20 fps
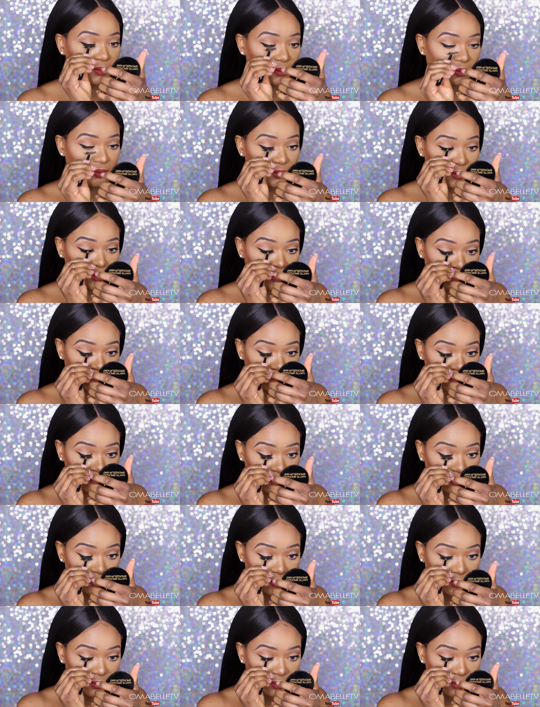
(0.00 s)

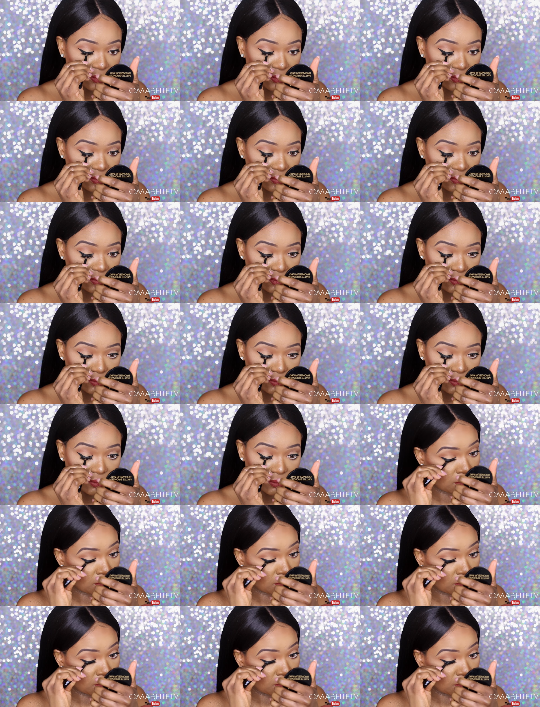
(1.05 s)

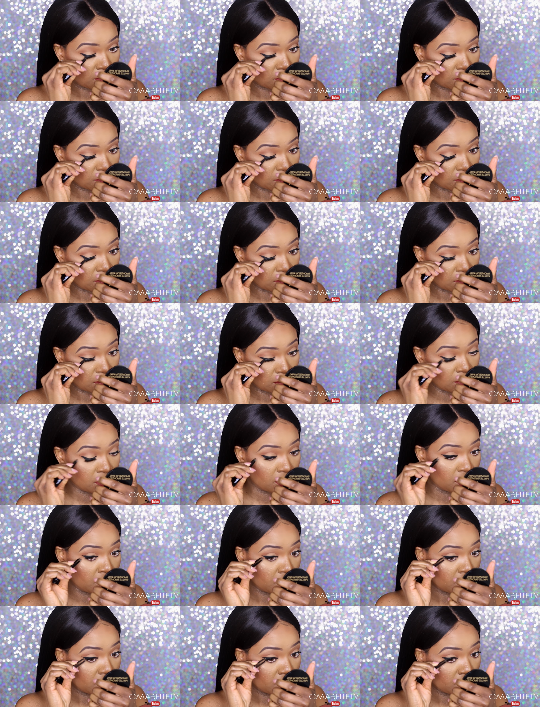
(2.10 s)

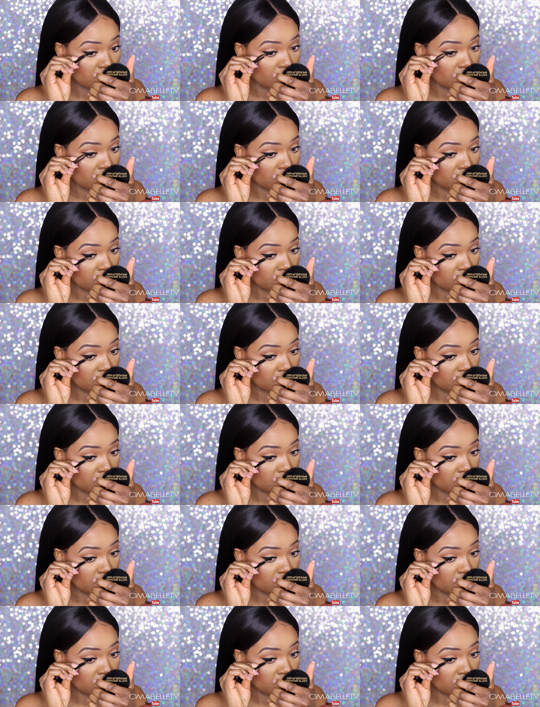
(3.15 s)
(silence)